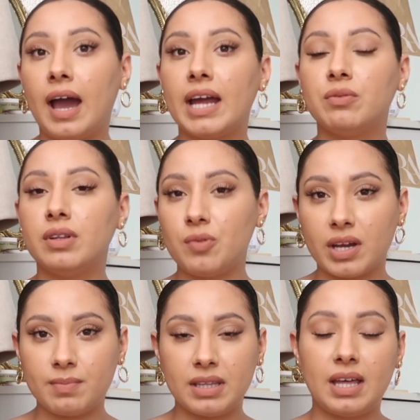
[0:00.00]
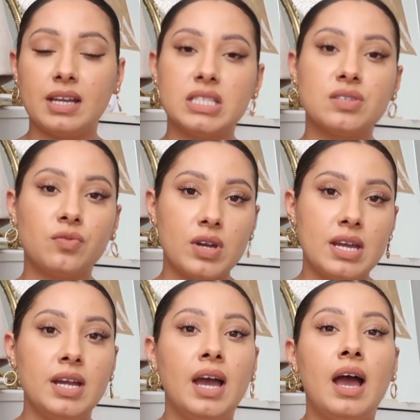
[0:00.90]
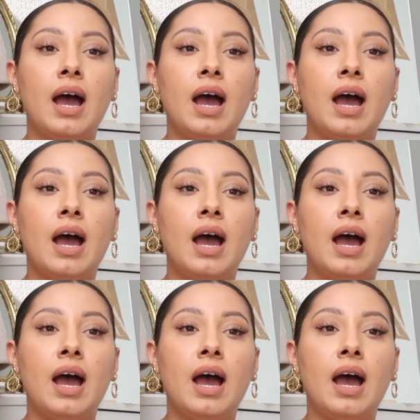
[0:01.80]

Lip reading: I really recommend that. It's free.